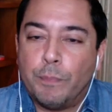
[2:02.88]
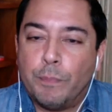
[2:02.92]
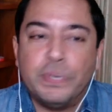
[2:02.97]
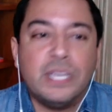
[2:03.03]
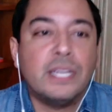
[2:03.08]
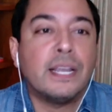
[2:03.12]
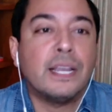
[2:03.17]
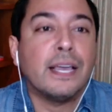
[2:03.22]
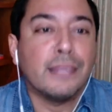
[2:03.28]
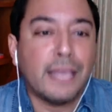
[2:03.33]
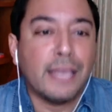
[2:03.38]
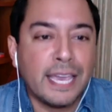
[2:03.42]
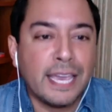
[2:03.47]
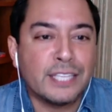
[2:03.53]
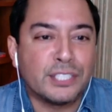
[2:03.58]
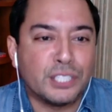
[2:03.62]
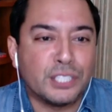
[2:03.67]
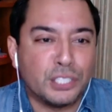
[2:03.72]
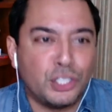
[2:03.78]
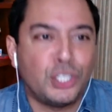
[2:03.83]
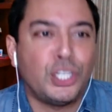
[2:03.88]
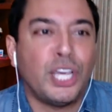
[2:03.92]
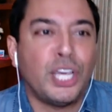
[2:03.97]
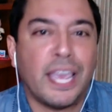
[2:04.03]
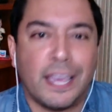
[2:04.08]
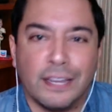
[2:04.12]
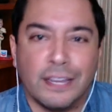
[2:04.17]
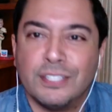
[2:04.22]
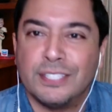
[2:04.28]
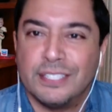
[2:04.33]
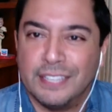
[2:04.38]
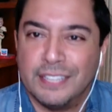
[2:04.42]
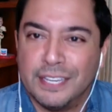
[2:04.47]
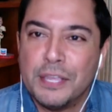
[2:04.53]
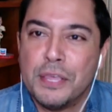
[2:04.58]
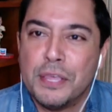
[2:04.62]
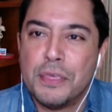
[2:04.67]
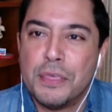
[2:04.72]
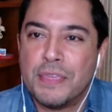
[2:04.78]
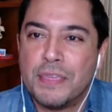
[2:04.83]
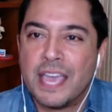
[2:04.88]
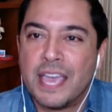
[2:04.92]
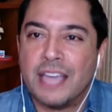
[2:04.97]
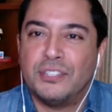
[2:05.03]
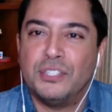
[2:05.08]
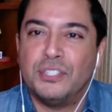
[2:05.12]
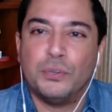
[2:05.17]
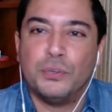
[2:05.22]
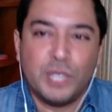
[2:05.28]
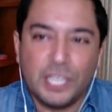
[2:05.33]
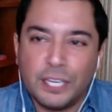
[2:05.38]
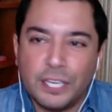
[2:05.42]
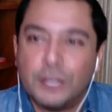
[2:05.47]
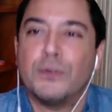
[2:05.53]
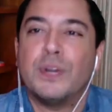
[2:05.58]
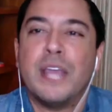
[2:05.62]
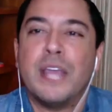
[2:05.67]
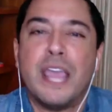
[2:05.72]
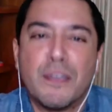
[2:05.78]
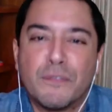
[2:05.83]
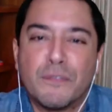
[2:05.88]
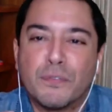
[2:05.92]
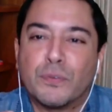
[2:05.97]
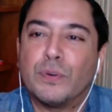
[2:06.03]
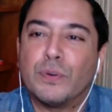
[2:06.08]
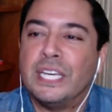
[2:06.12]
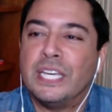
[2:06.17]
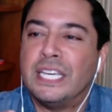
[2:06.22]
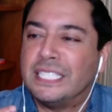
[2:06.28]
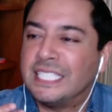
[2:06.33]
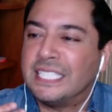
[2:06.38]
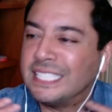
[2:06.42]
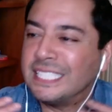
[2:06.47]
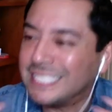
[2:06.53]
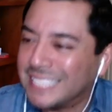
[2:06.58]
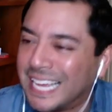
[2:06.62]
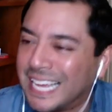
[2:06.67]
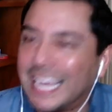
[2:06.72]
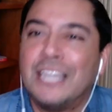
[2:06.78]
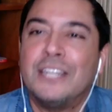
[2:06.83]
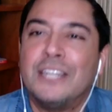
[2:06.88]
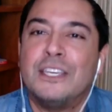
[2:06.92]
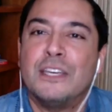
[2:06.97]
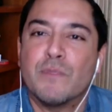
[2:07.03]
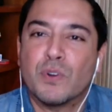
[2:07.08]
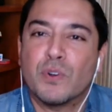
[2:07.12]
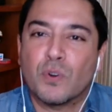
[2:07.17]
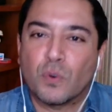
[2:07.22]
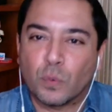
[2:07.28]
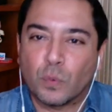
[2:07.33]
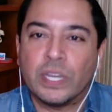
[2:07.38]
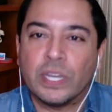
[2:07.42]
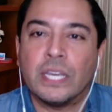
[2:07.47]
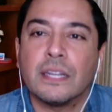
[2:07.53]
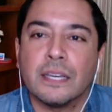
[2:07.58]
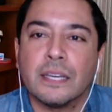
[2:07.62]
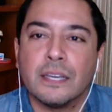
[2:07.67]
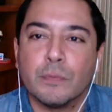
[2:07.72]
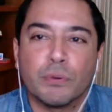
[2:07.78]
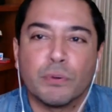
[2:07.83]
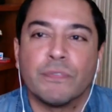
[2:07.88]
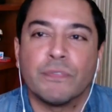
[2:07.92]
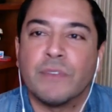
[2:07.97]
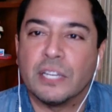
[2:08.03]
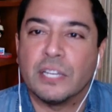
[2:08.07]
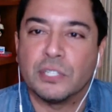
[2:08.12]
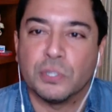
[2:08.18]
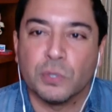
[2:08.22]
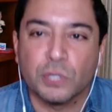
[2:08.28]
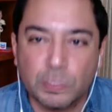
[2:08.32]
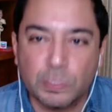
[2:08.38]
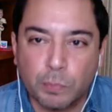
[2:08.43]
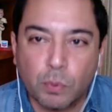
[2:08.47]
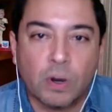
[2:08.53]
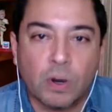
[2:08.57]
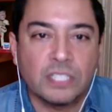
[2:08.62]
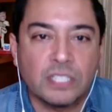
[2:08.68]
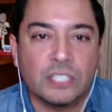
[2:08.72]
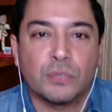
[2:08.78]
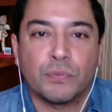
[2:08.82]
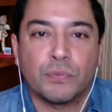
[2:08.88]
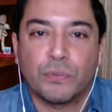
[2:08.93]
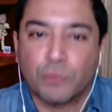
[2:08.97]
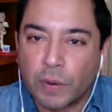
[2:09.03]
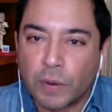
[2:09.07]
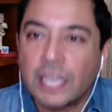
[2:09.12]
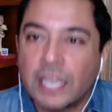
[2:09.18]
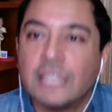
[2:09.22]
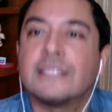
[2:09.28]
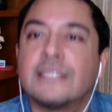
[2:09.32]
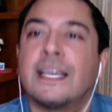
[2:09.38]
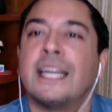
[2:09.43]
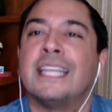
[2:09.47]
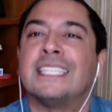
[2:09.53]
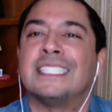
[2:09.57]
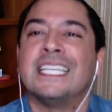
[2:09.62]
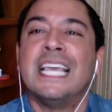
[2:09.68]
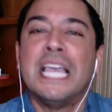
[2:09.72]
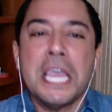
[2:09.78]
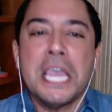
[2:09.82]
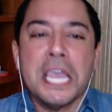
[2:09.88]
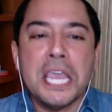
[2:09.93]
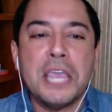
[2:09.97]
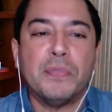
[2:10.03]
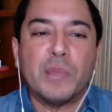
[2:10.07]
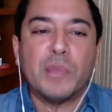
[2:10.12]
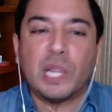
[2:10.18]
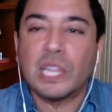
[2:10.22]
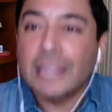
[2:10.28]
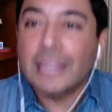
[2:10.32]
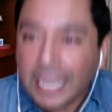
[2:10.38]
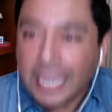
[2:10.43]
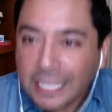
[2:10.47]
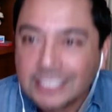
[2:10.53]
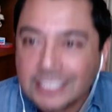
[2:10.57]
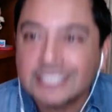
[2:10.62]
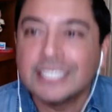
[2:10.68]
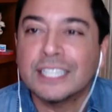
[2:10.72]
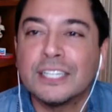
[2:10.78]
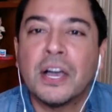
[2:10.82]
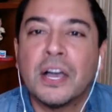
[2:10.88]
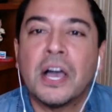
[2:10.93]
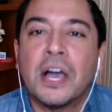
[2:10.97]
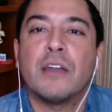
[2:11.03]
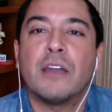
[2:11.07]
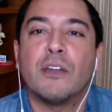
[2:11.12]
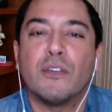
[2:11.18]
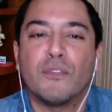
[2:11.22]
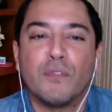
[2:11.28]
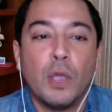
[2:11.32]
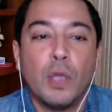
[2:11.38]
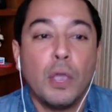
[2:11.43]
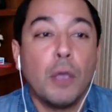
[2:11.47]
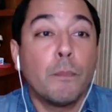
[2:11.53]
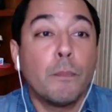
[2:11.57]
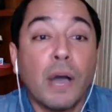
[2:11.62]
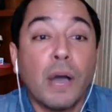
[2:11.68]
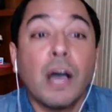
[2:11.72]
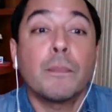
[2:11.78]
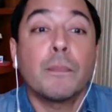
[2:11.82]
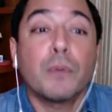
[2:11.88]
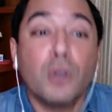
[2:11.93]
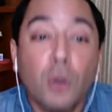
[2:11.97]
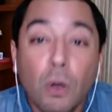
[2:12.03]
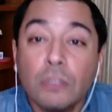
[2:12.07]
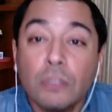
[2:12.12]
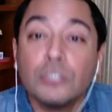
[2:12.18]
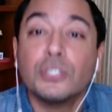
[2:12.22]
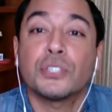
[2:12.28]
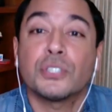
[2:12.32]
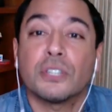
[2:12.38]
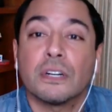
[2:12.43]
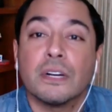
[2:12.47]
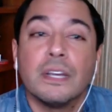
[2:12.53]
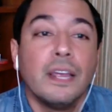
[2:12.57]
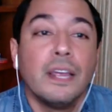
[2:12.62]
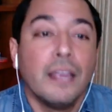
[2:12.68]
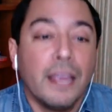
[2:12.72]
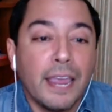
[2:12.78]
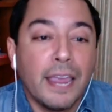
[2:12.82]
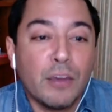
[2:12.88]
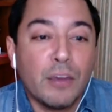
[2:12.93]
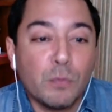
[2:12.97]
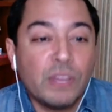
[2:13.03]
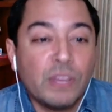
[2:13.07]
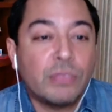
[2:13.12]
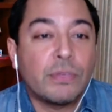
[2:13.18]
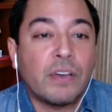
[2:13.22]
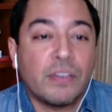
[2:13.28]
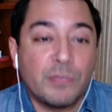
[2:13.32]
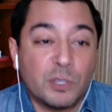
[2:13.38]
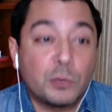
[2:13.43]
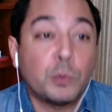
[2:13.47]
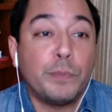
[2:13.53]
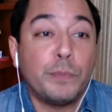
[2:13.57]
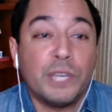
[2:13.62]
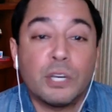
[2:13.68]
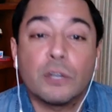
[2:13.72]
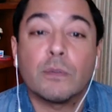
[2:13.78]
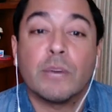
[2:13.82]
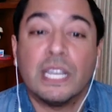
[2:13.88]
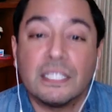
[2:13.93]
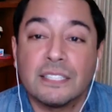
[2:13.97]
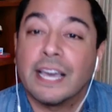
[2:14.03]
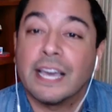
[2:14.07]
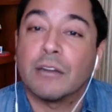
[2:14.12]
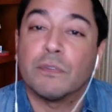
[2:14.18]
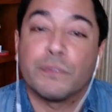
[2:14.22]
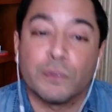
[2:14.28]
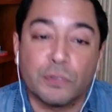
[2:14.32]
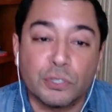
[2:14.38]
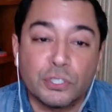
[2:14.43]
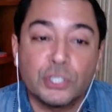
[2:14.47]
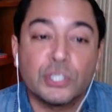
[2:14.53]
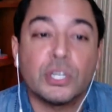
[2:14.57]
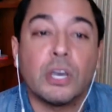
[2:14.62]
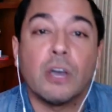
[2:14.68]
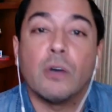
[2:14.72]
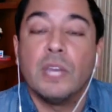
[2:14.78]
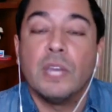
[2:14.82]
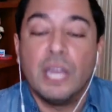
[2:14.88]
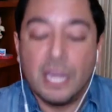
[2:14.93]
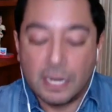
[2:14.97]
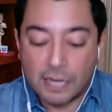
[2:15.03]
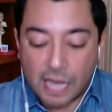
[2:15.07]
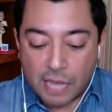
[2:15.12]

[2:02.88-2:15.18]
Beat L A is a chant that you hear in every stadium and arena in professional sports. It's a phrase that is in the lexicon of pop culture. And we thought this would be a great title for the show.